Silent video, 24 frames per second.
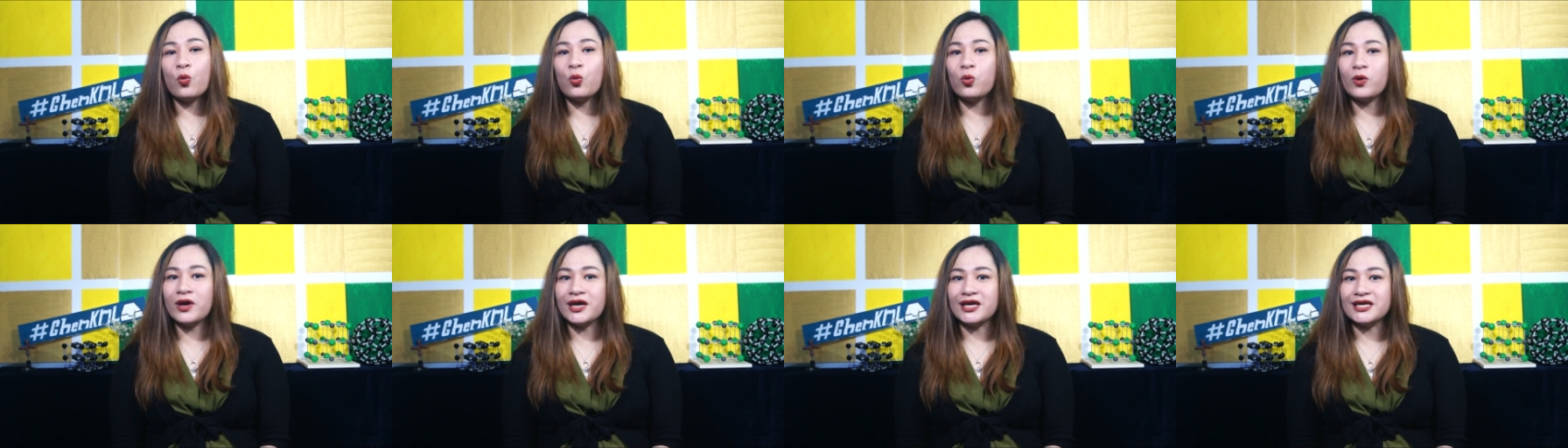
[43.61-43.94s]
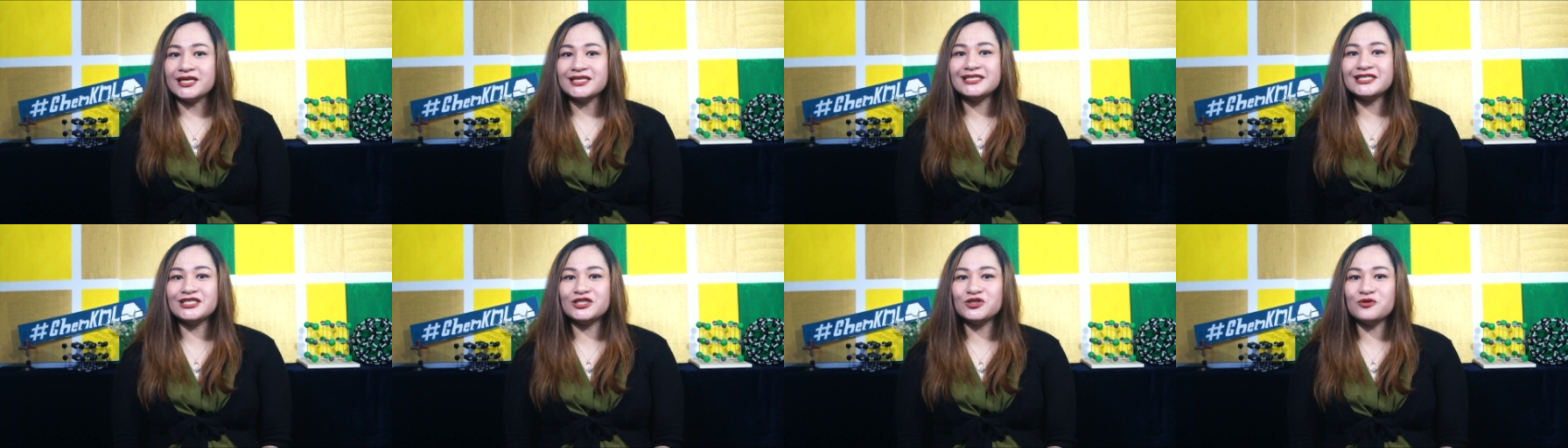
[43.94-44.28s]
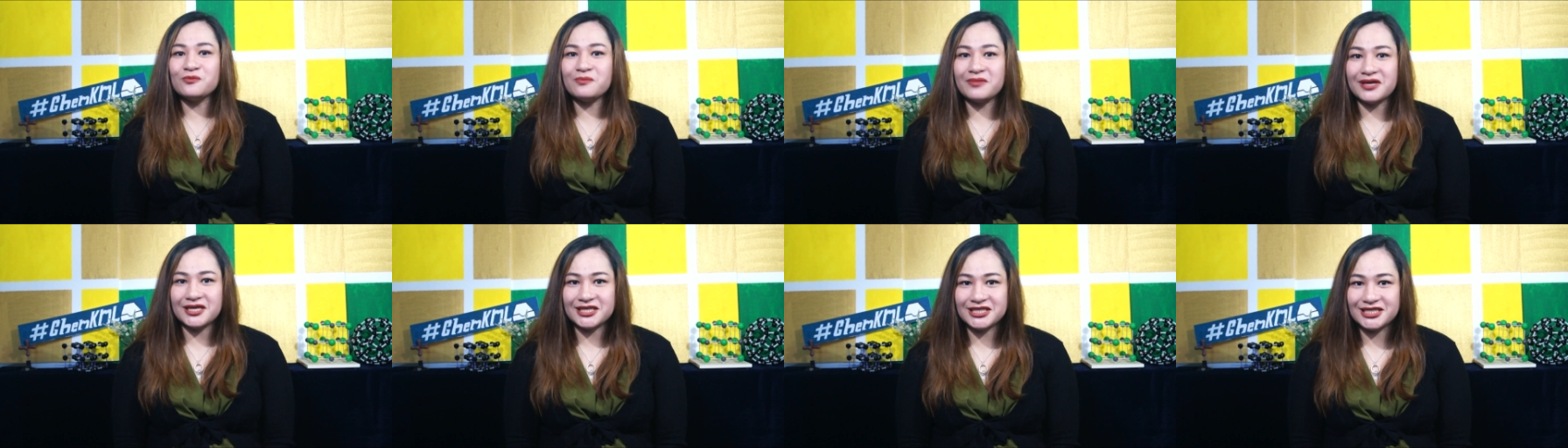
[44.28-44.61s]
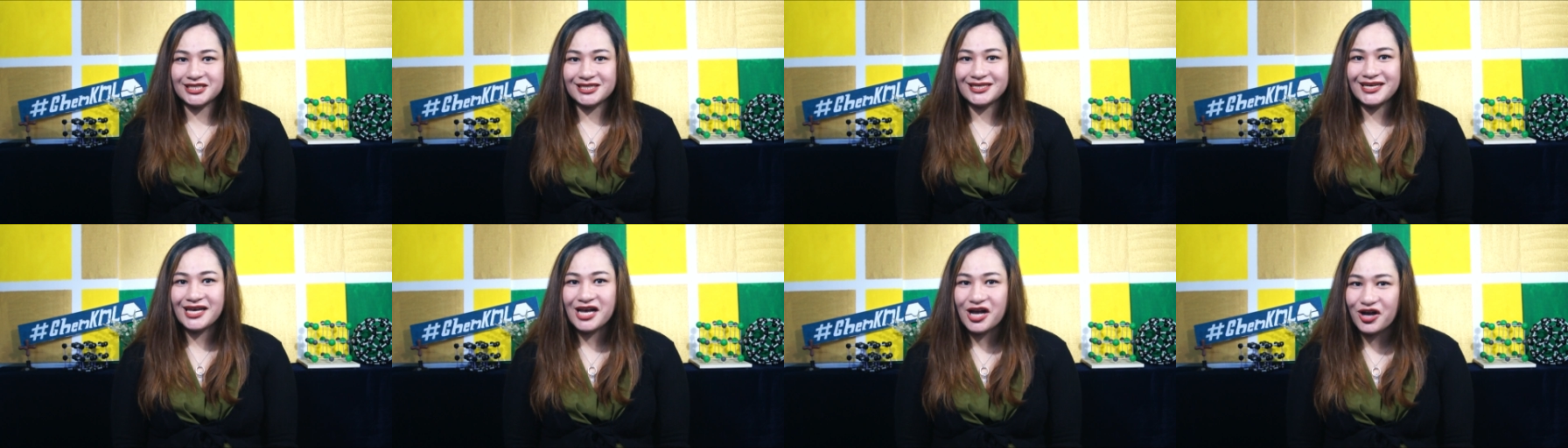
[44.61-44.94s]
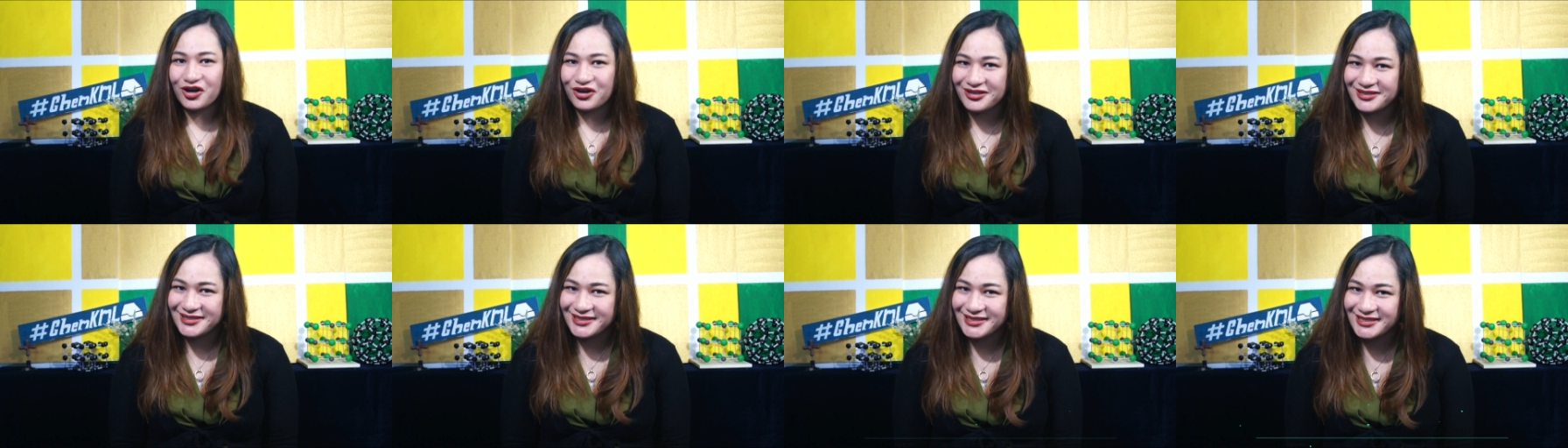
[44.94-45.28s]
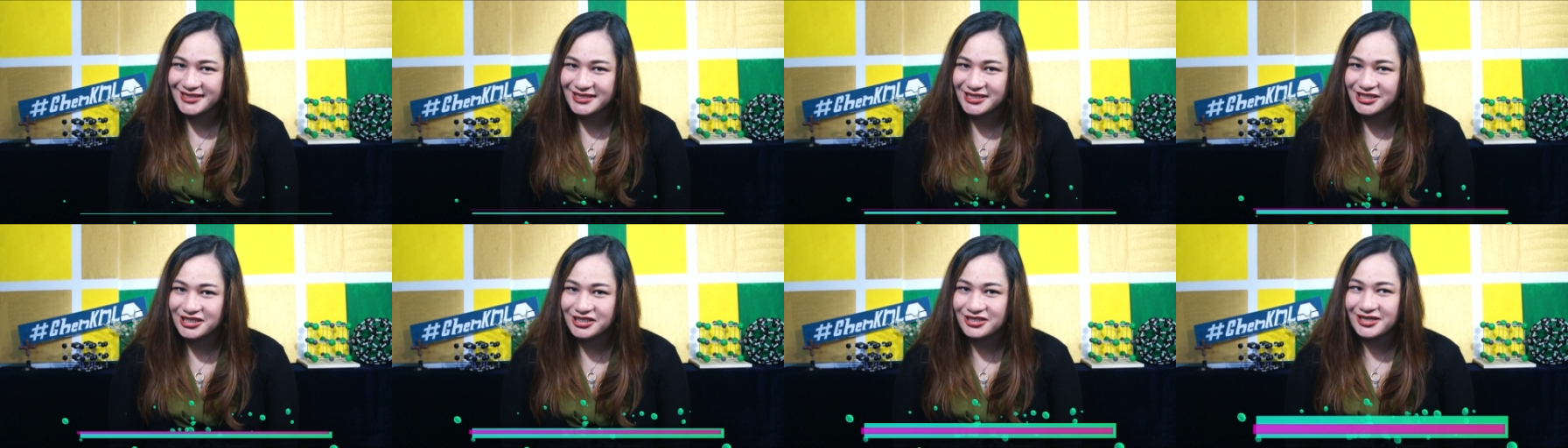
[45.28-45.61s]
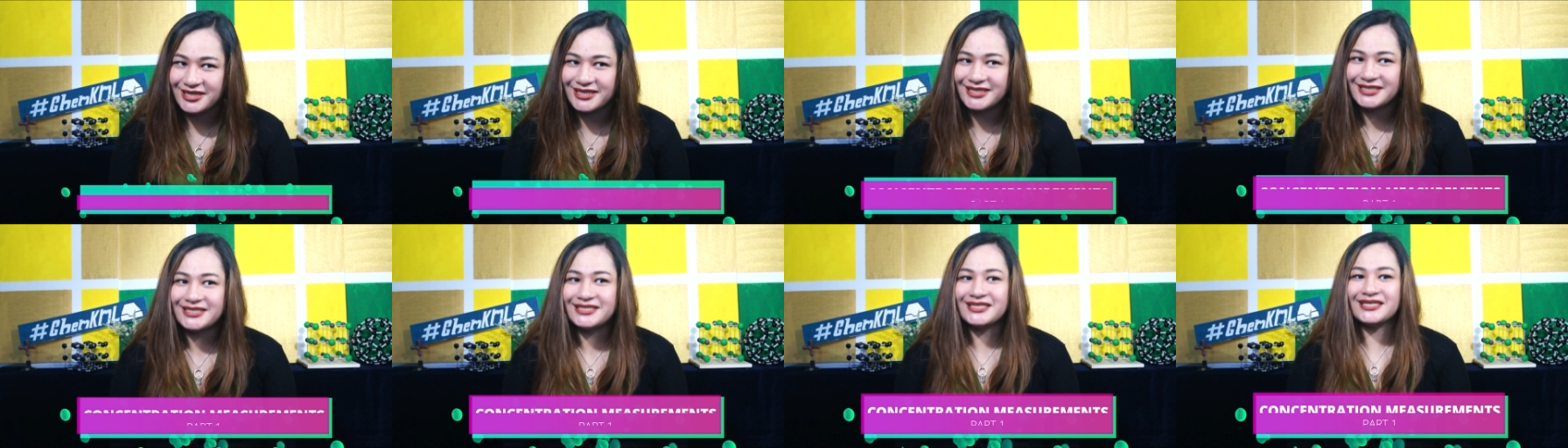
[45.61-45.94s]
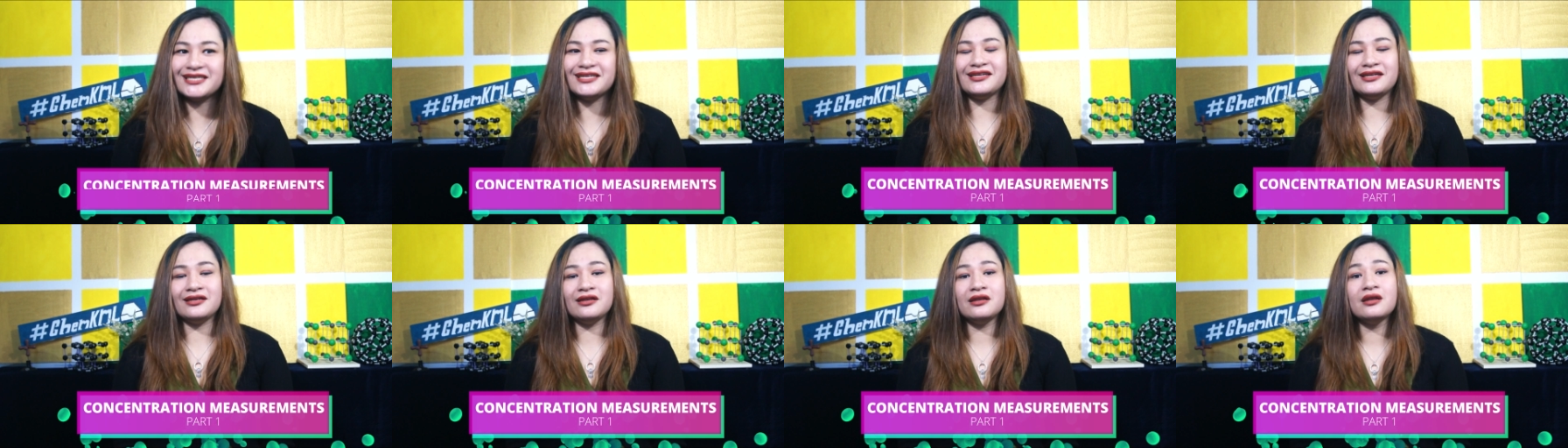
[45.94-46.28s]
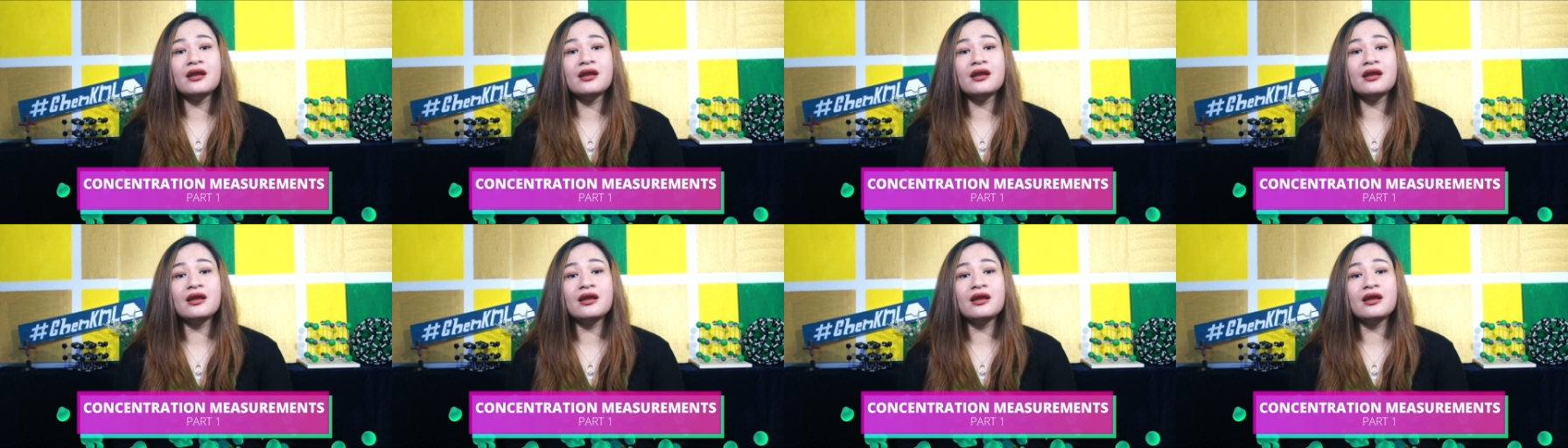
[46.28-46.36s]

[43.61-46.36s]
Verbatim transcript: ways to measure concentration.